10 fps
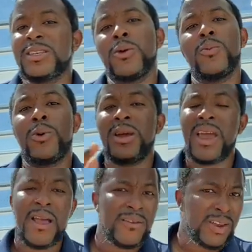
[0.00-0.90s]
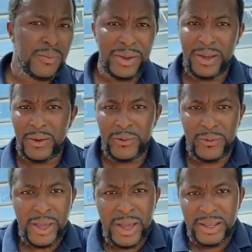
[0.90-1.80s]
So we're going to have a little bit
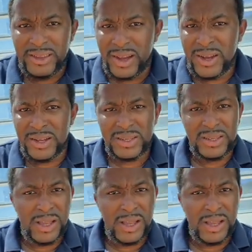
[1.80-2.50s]
of dance,